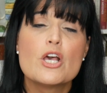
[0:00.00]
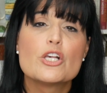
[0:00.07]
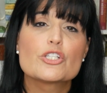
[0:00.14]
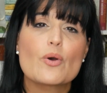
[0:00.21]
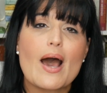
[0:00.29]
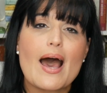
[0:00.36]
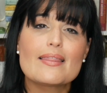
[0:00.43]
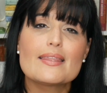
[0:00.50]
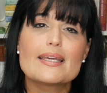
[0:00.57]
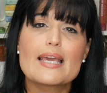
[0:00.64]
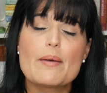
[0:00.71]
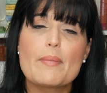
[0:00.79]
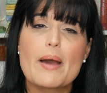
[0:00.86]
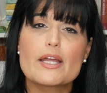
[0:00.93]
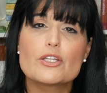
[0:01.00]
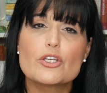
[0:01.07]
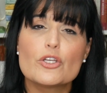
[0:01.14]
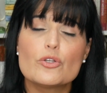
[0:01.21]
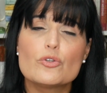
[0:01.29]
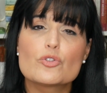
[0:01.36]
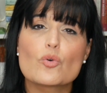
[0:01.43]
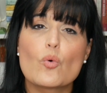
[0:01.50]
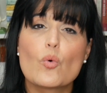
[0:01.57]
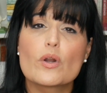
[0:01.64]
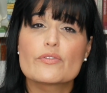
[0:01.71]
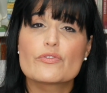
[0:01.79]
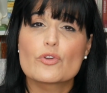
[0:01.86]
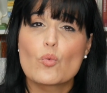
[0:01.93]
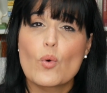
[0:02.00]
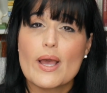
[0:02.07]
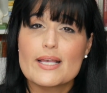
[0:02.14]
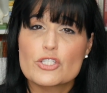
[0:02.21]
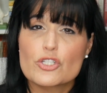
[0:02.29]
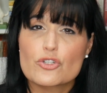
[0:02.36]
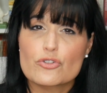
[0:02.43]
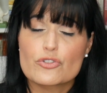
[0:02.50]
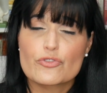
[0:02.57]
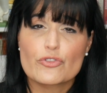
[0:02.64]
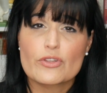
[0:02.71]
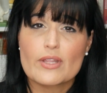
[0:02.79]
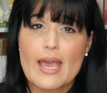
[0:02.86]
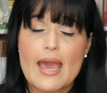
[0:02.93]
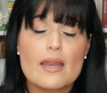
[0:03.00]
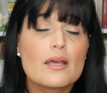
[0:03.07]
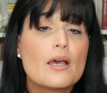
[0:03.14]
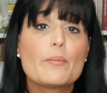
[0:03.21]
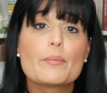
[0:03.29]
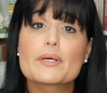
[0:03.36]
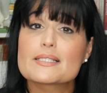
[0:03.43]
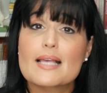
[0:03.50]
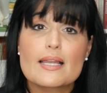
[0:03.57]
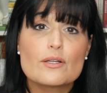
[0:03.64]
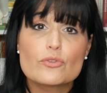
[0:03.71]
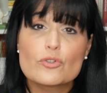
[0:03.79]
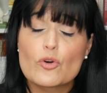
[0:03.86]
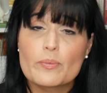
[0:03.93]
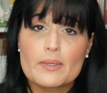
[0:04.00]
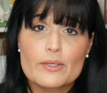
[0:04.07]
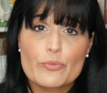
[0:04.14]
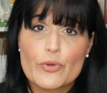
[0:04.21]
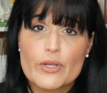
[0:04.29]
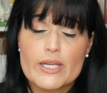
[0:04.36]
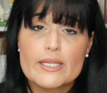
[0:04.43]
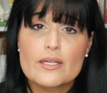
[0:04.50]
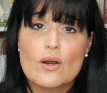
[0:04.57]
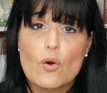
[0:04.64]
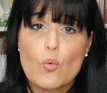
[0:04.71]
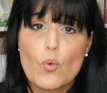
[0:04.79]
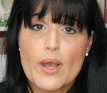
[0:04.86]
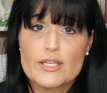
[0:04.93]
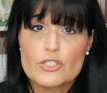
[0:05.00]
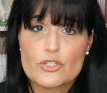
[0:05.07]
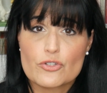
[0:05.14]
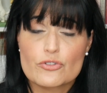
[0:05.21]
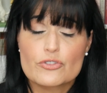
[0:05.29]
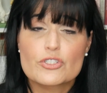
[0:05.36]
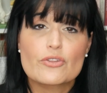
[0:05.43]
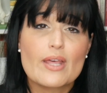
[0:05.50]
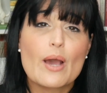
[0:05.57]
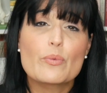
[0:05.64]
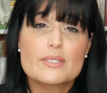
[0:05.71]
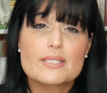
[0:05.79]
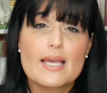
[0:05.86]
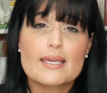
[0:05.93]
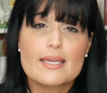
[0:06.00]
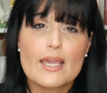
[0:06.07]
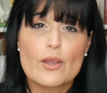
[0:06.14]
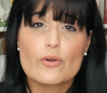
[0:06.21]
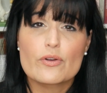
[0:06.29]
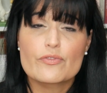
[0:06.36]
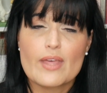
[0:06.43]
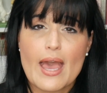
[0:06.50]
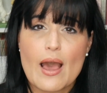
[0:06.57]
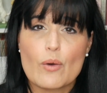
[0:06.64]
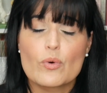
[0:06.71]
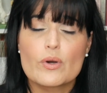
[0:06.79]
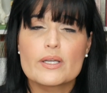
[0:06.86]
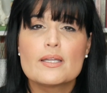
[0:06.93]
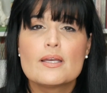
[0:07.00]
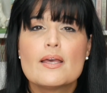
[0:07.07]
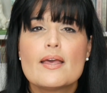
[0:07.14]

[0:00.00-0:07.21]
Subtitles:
So I think I might use one of the Westerns for that, because I don't normally read Westerns, so that would take care of that one.